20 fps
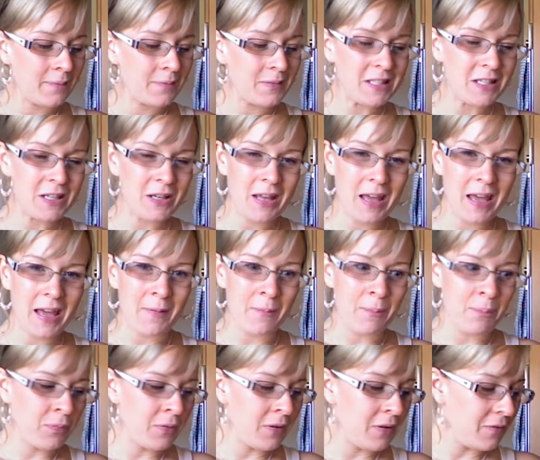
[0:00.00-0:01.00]
So yeah,
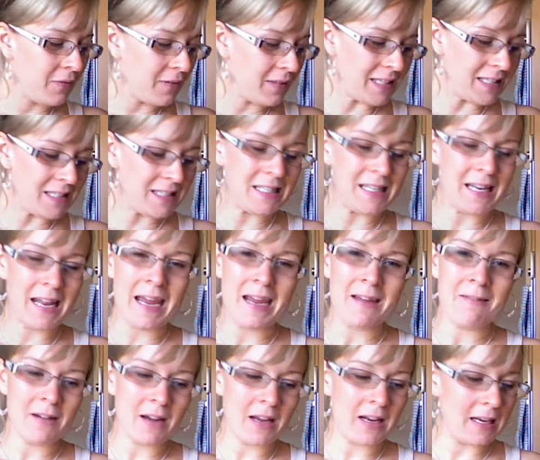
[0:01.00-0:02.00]
for this
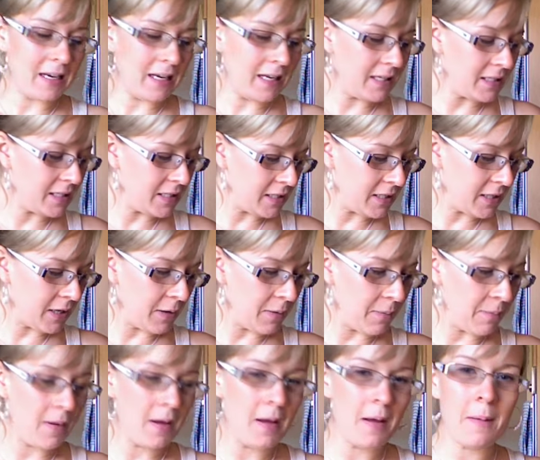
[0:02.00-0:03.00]
today we're going to need
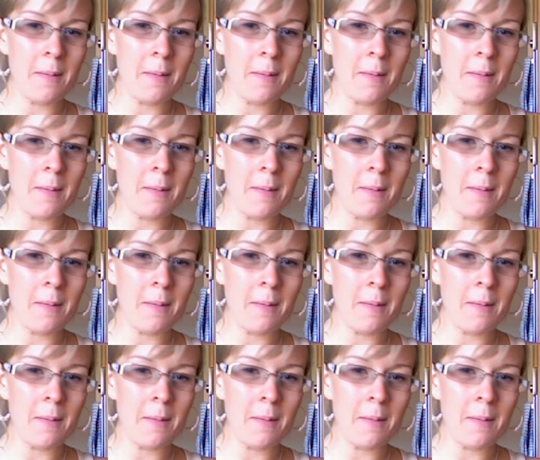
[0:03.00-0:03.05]
some